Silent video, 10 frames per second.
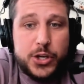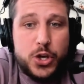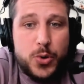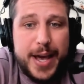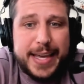
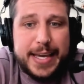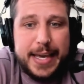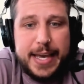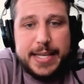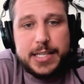Kuek
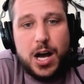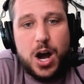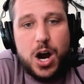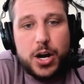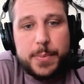is
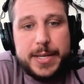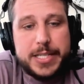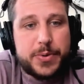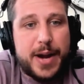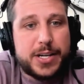our
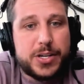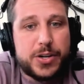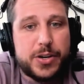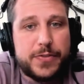meet director